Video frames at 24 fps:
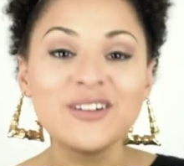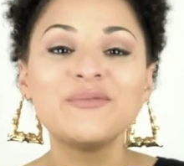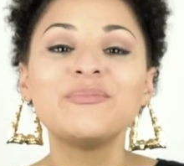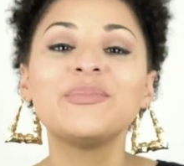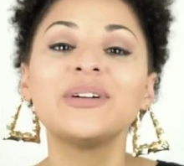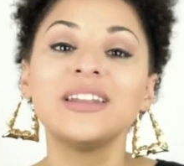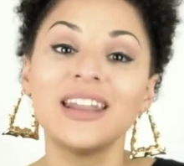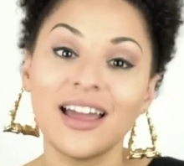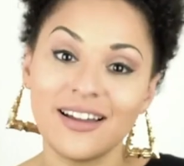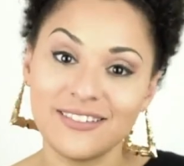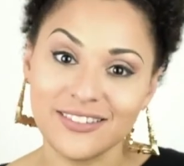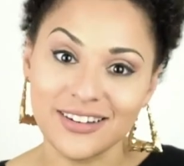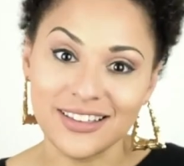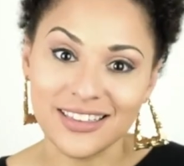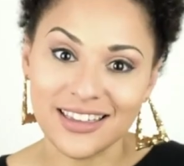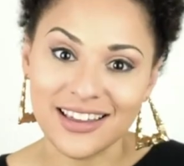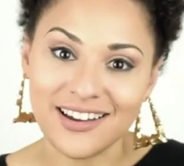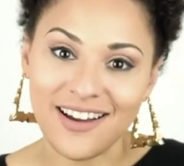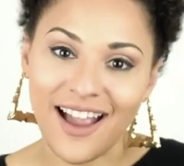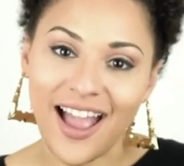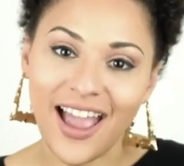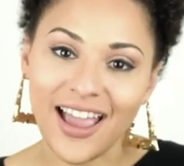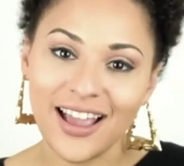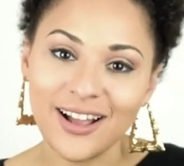but not really
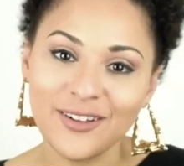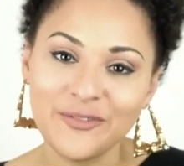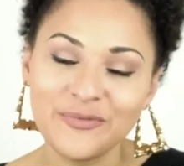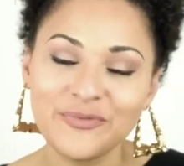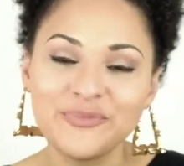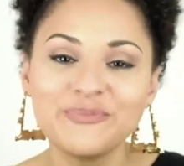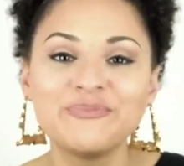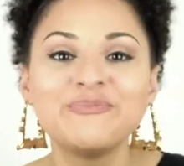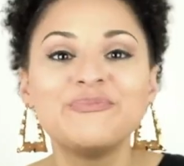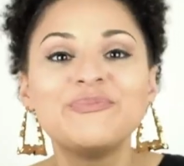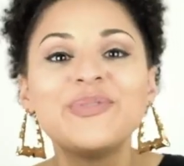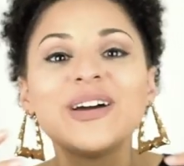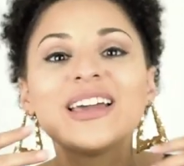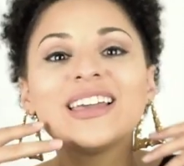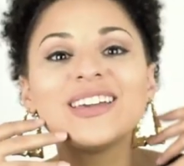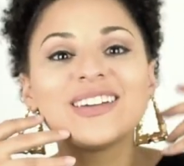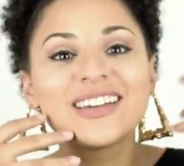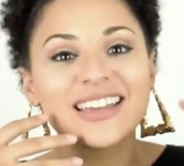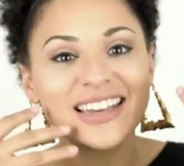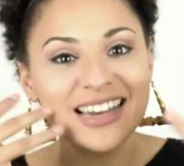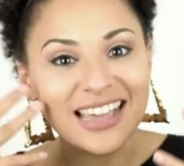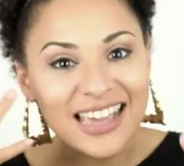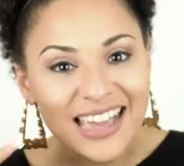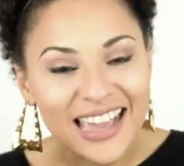crying, but you
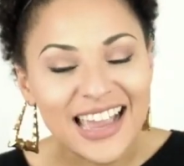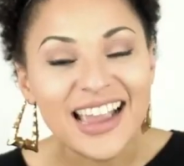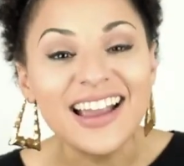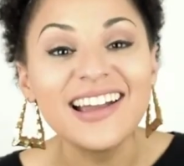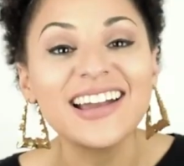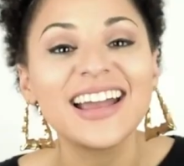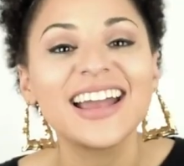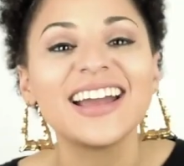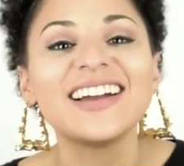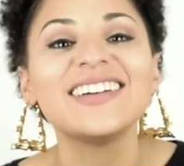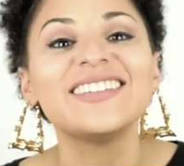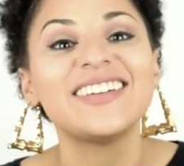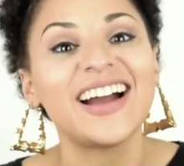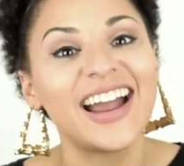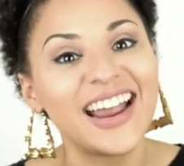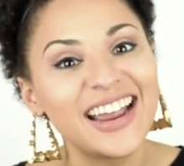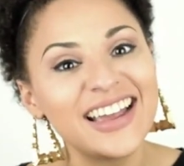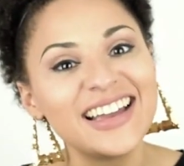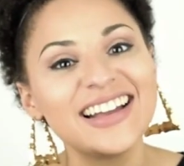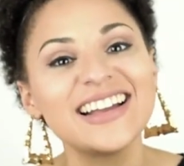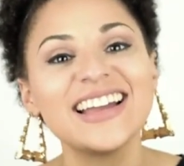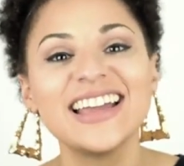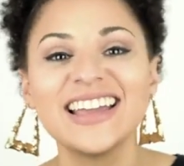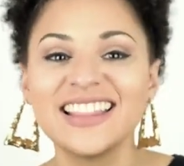can hear it
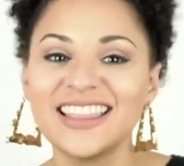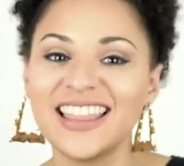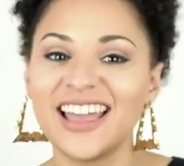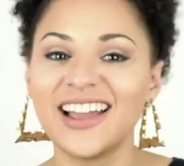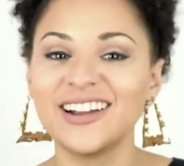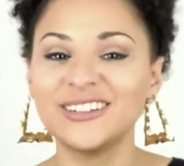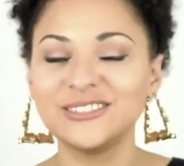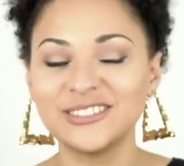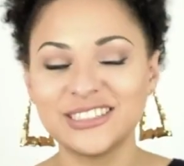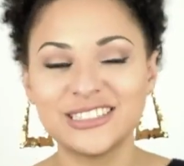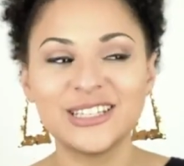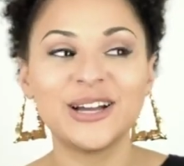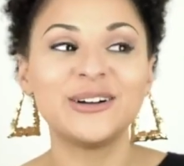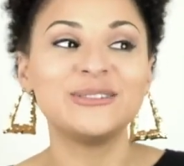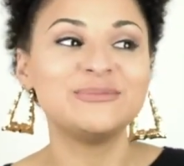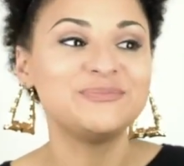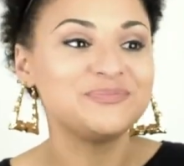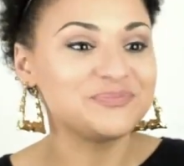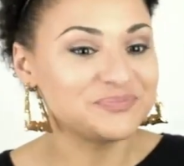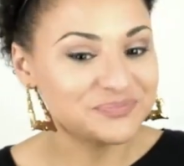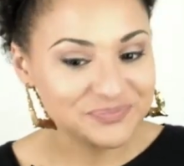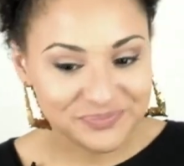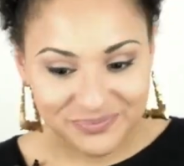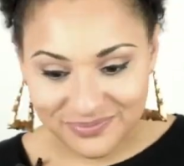right in there. So
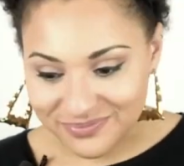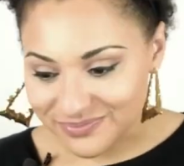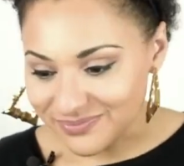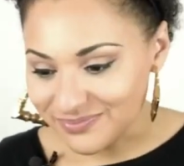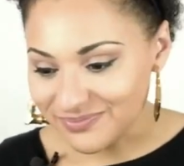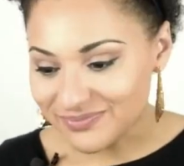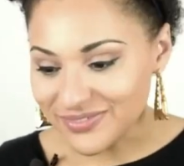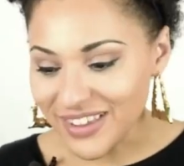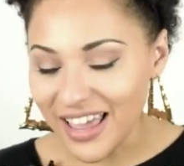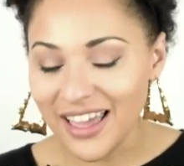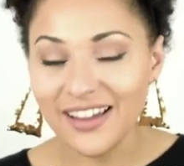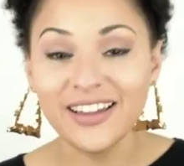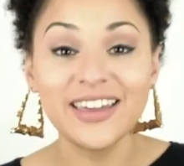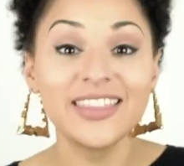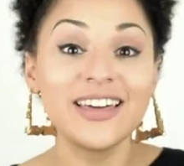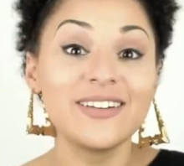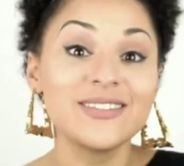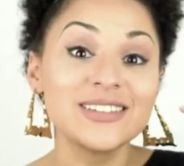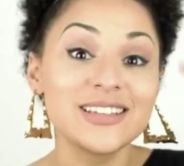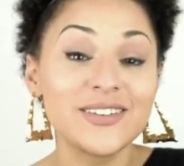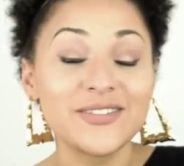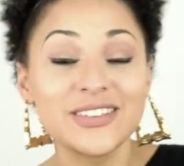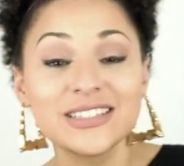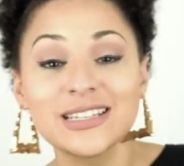okay, that
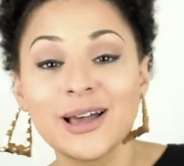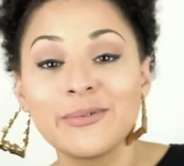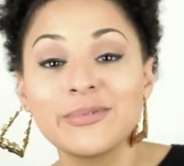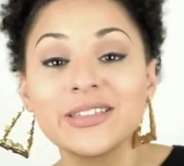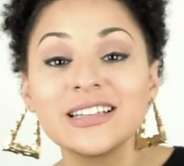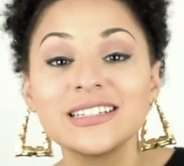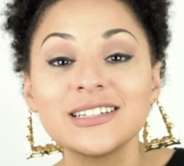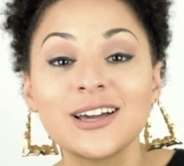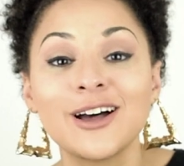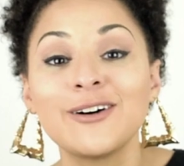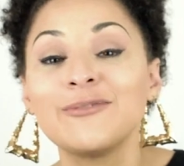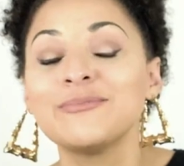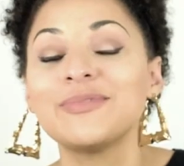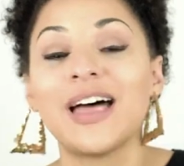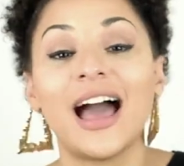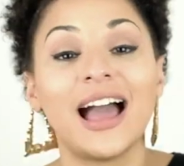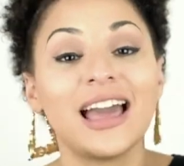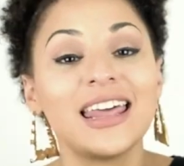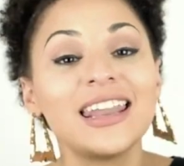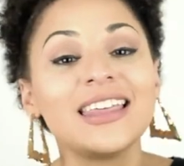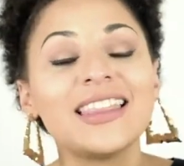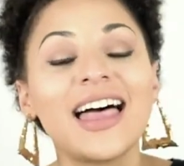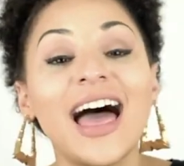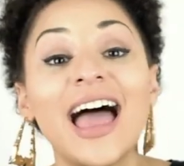was off the top of the dome, not
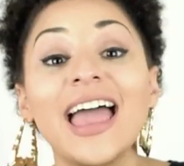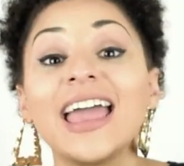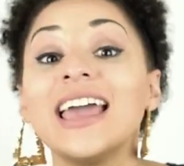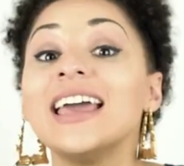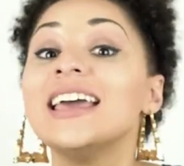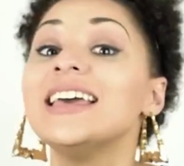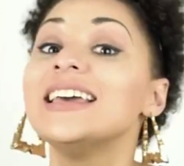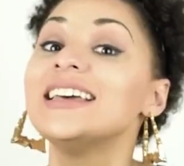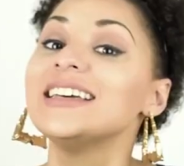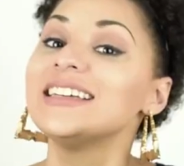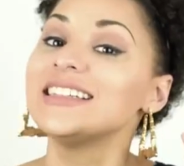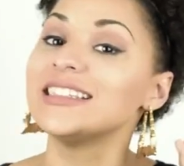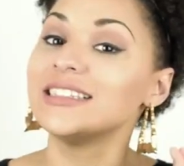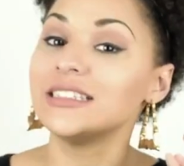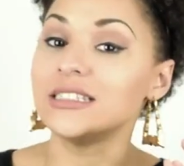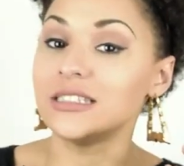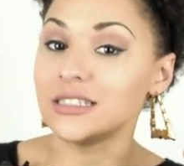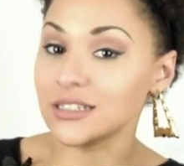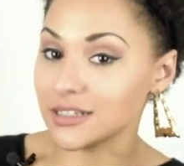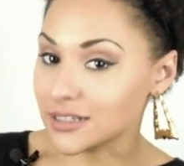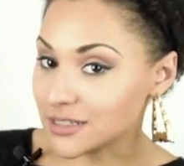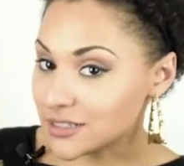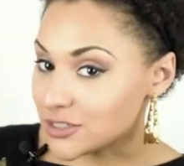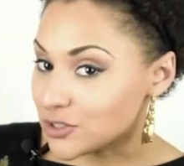gonna lie.
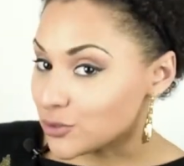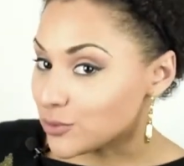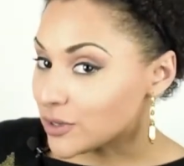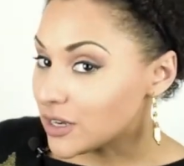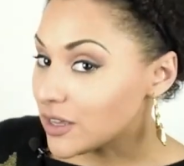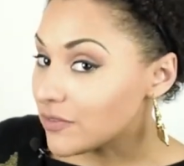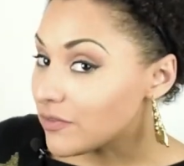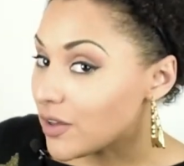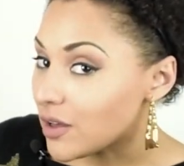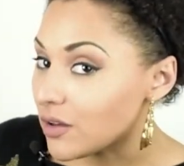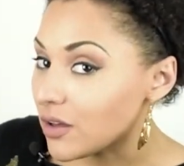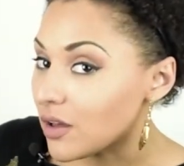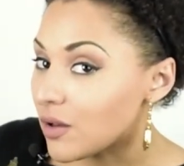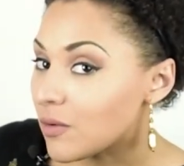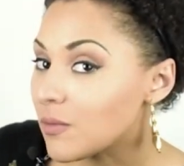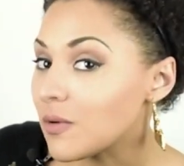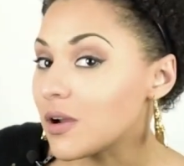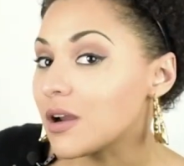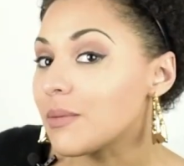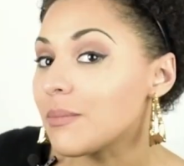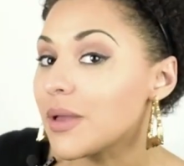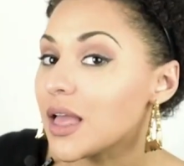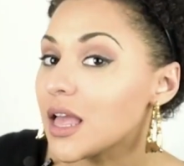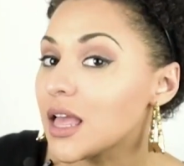Didn't do any vocal
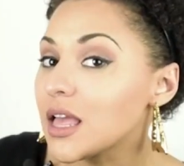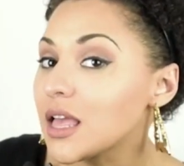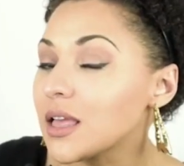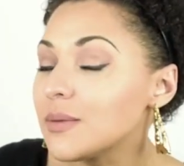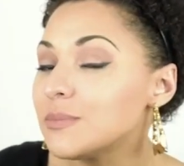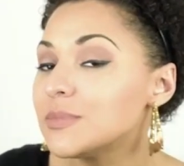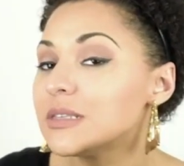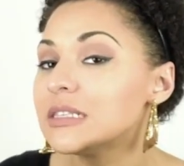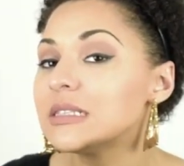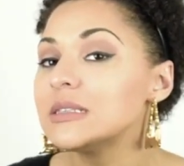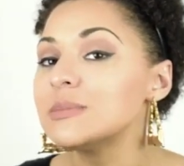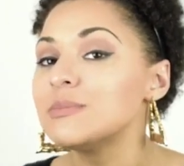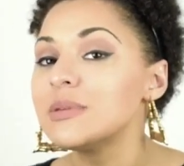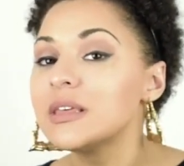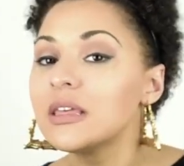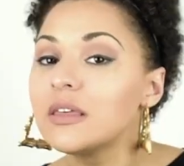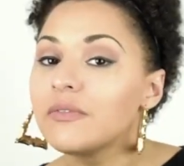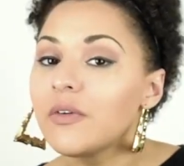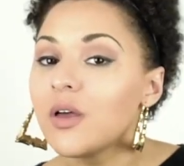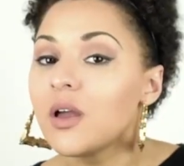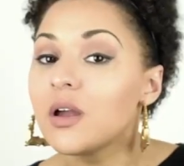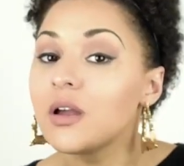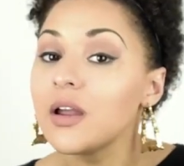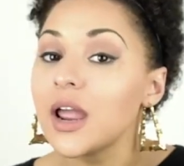warm-ups
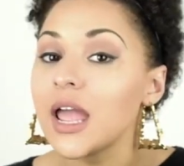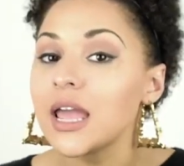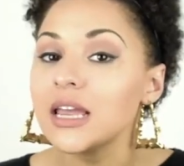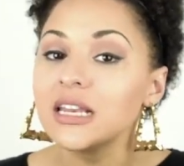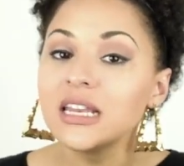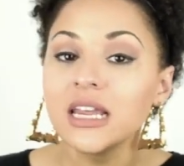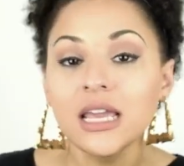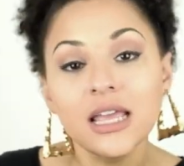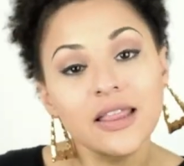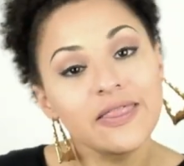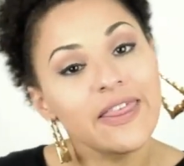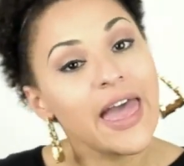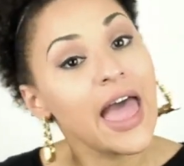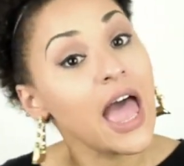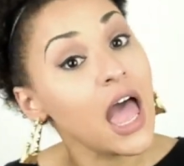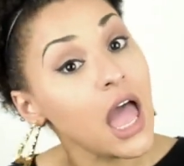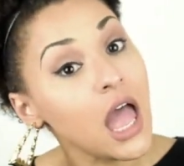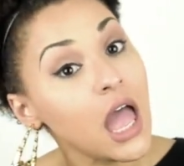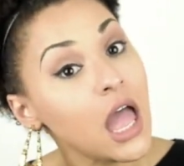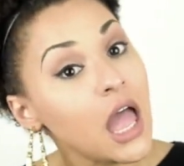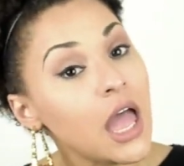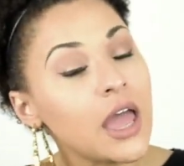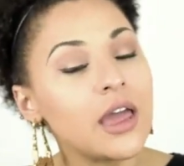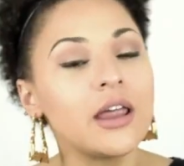before I did
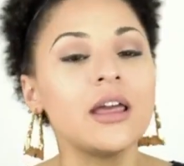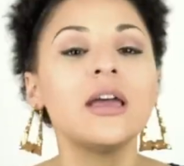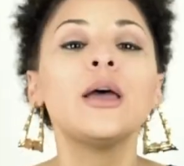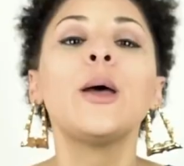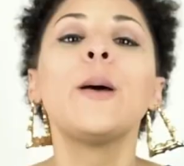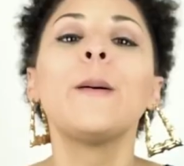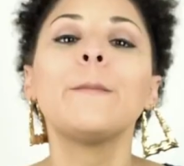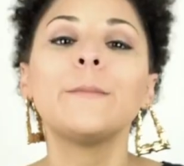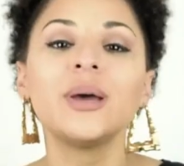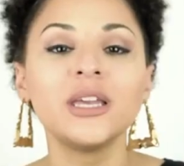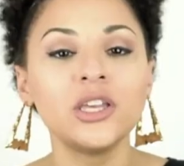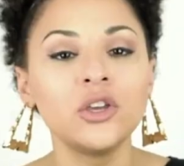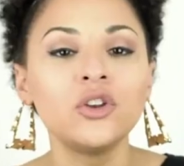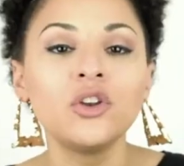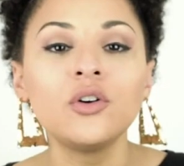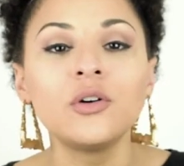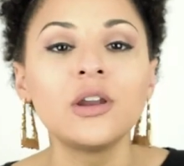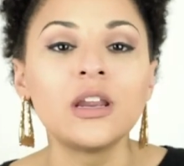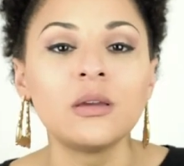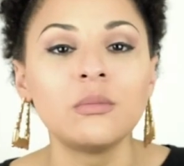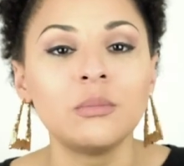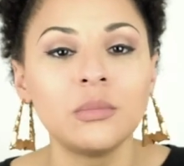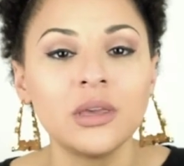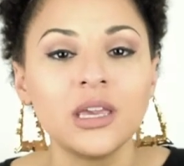that, but you know
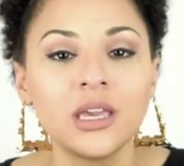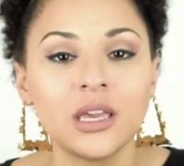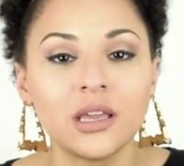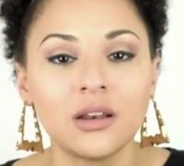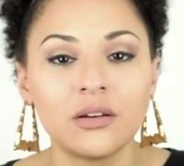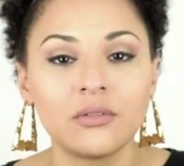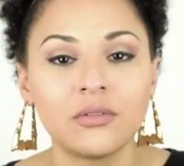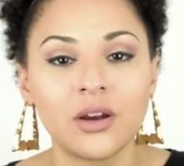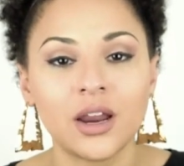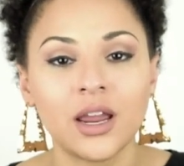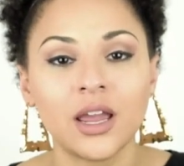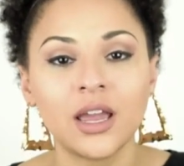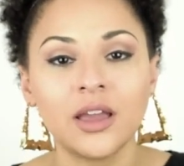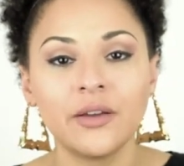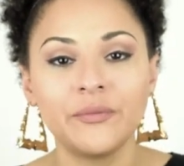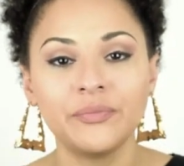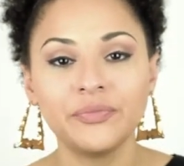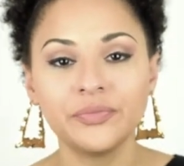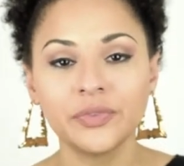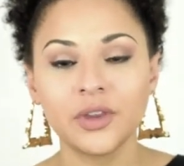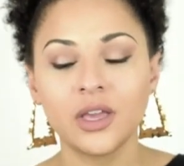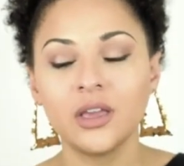what I mean, right?